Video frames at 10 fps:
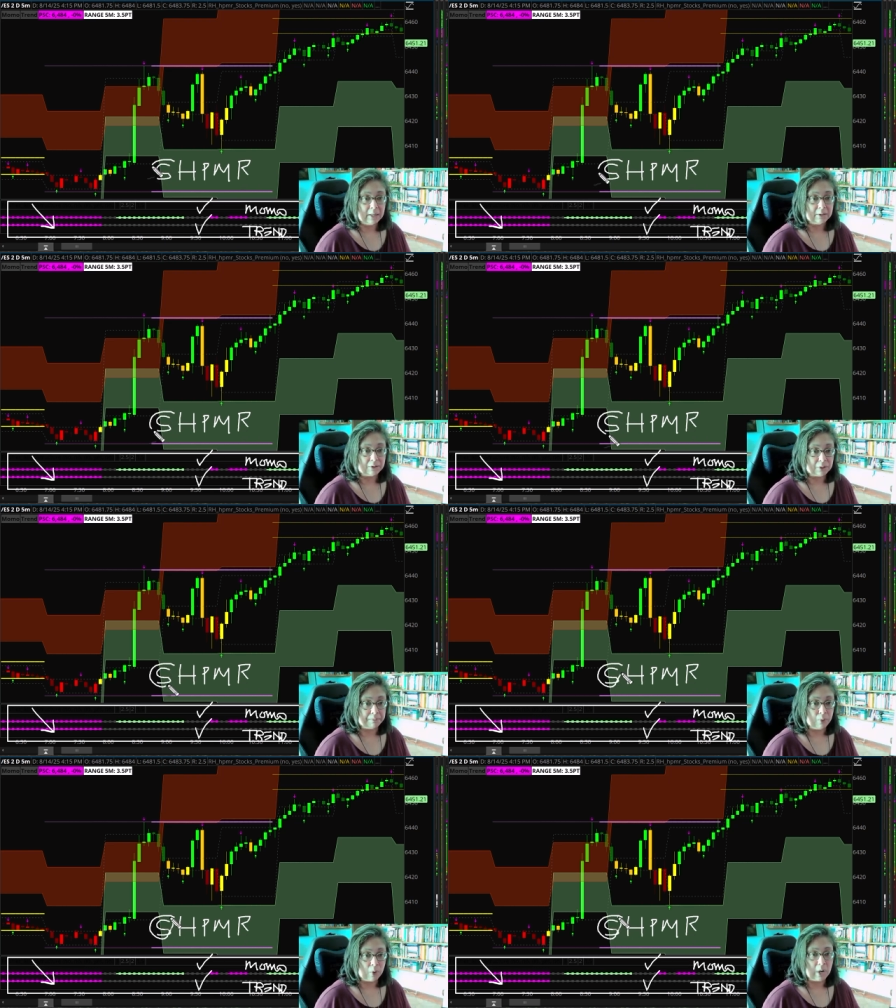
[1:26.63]
the
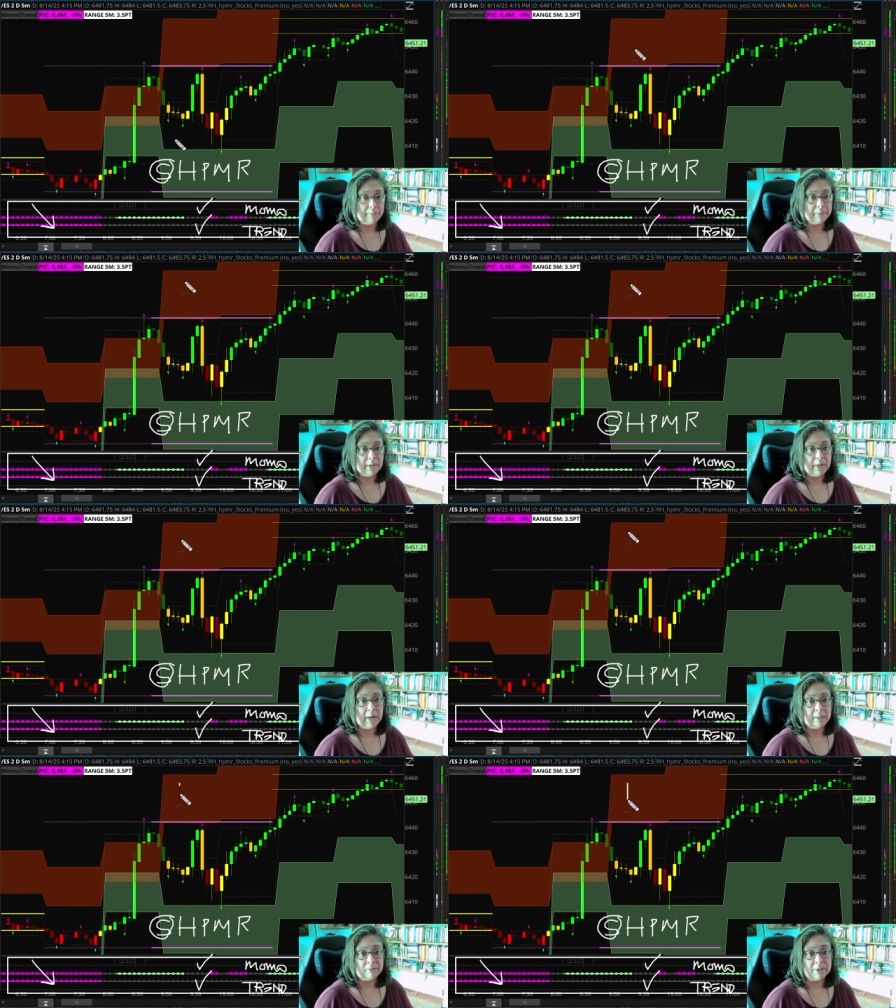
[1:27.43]
support
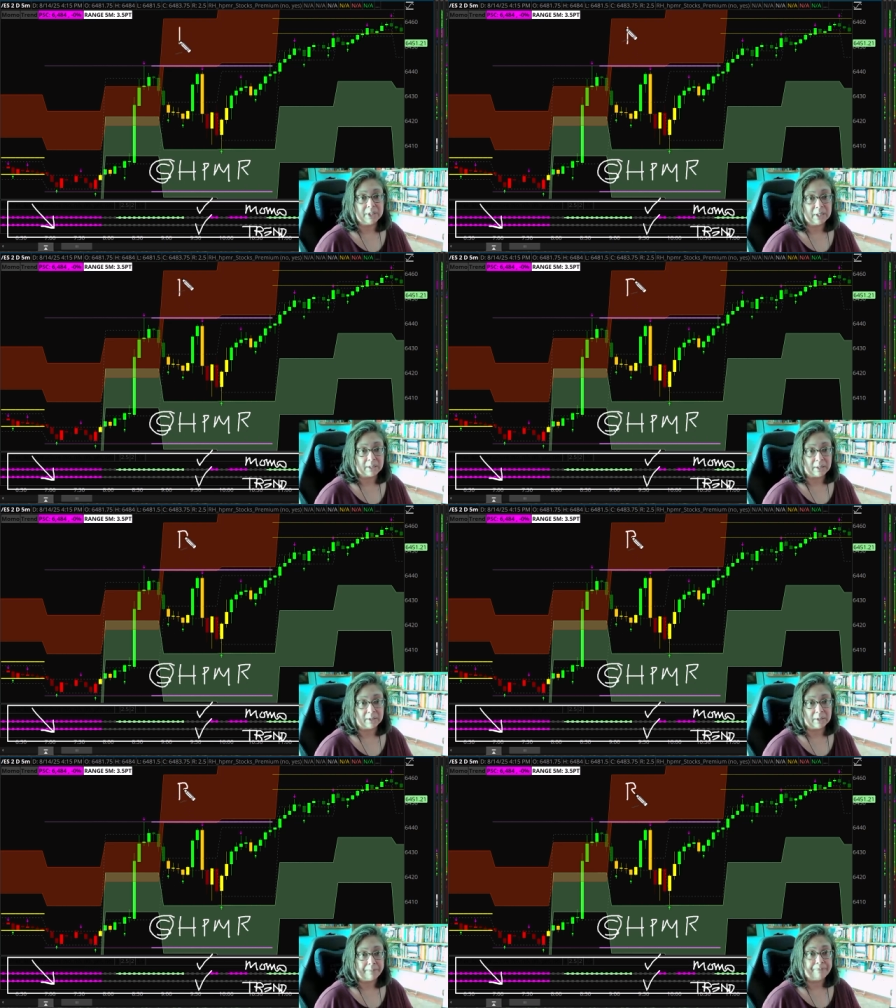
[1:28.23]
and the resistance